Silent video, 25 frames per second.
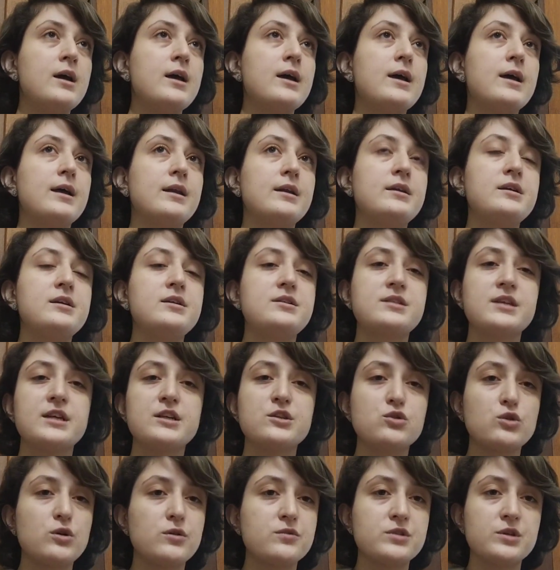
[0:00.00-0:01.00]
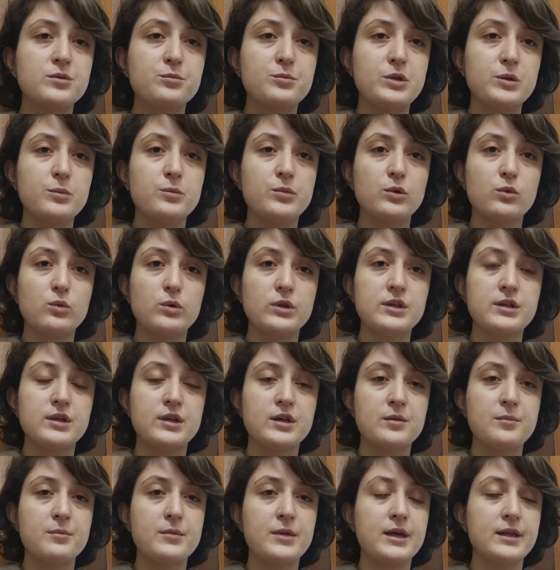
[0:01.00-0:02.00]
And he sends off some people with
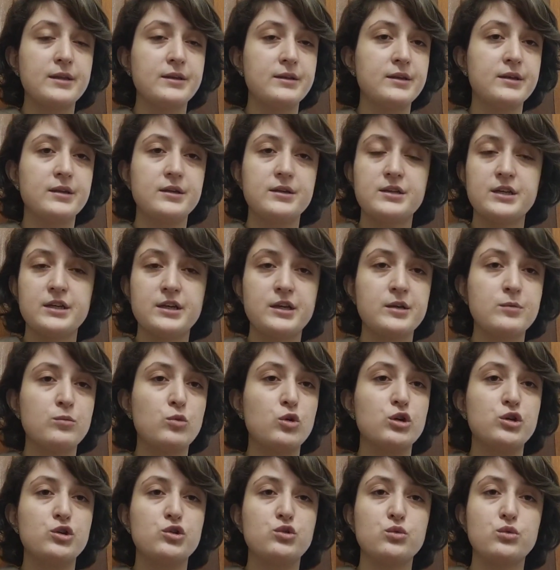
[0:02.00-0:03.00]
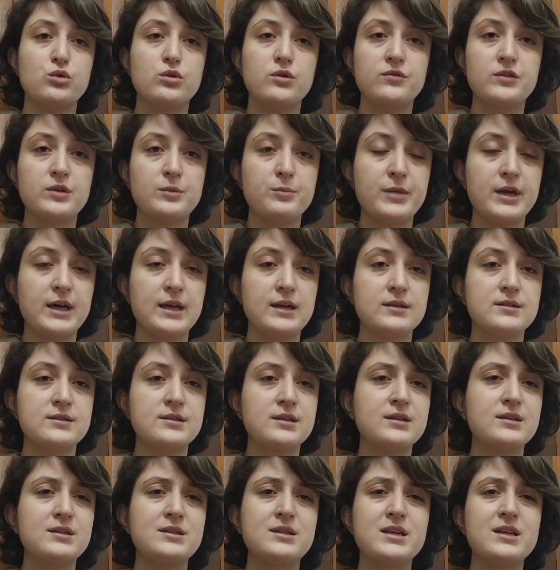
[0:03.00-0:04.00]
him, and they take him on a tour of the palace.
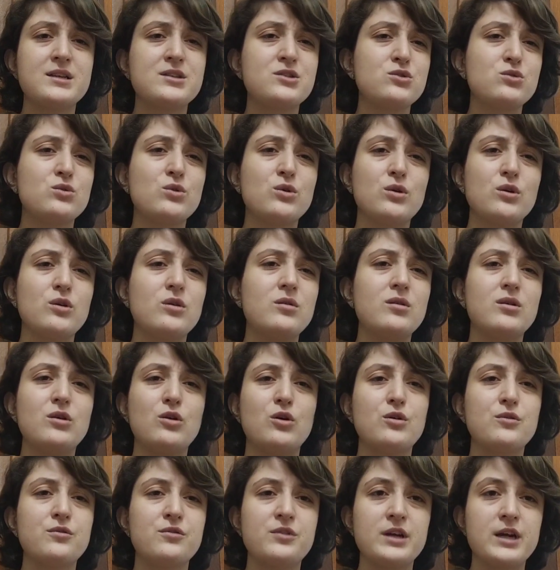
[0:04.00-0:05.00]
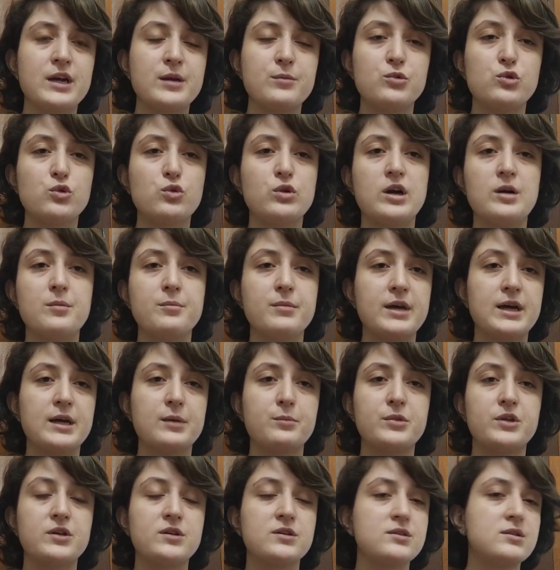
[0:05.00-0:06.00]
And it takes, a lot of time to come
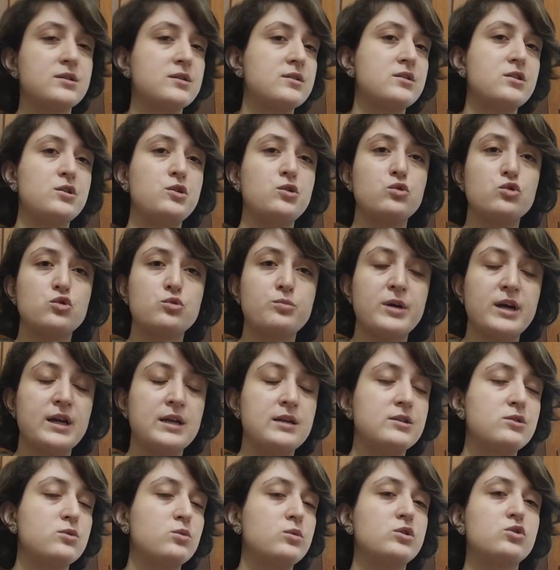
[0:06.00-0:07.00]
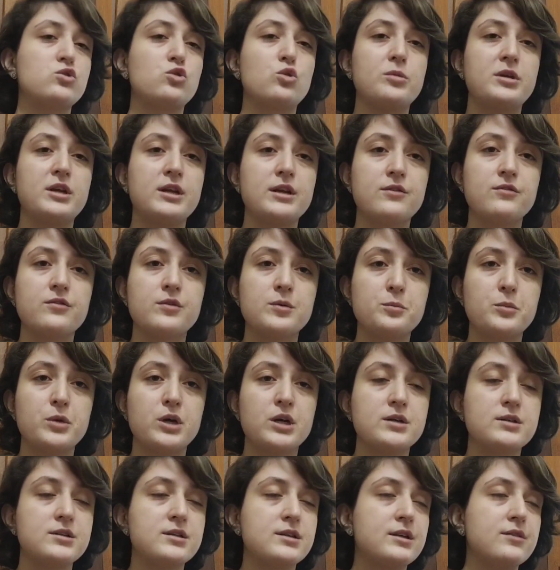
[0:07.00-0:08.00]
back because it's a huge palace with so many different
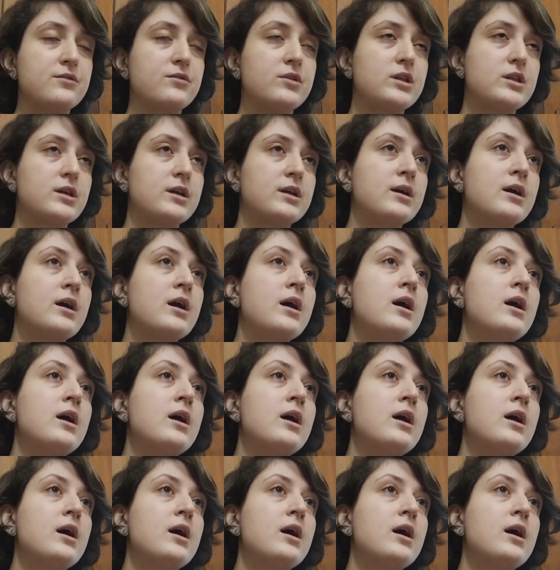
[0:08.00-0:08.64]
parts and everything.